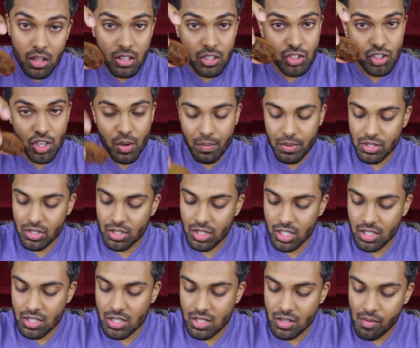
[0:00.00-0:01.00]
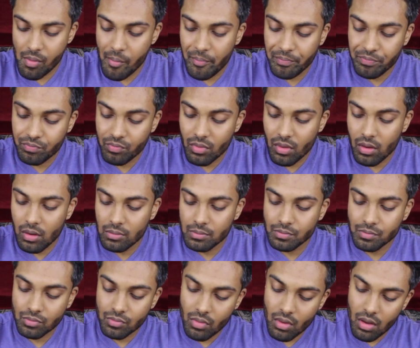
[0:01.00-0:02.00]
Let's jump into this
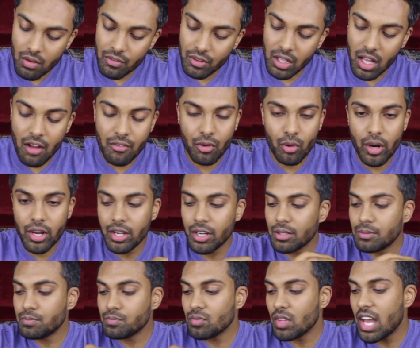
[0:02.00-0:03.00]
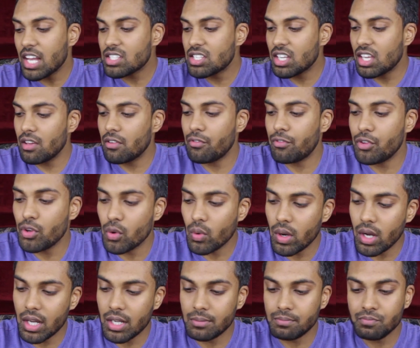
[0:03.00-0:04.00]
falafel right here. They actually give
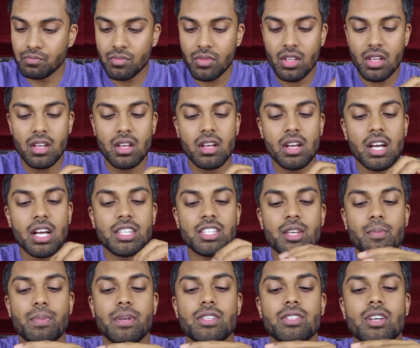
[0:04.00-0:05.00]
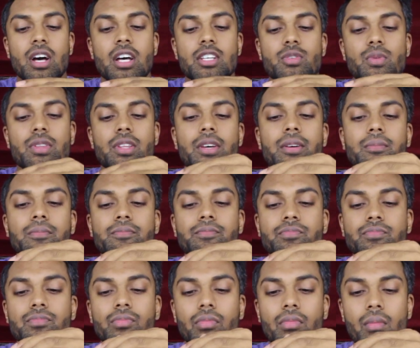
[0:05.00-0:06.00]
you a dipping sauce with it.
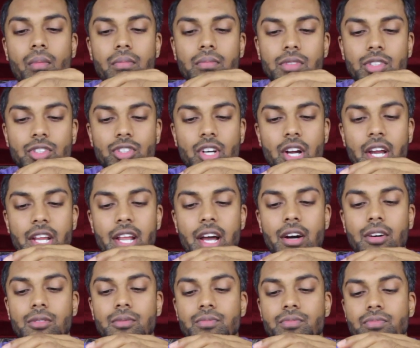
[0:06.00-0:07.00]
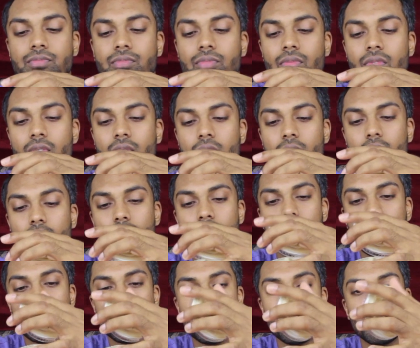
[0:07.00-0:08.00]
Let's try it out.
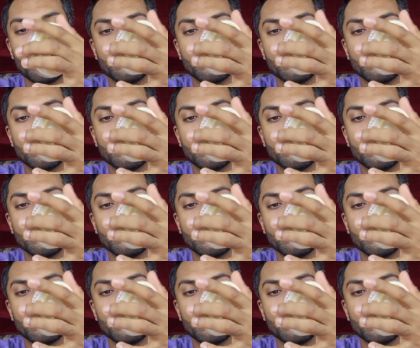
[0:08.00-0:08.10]
Ooh.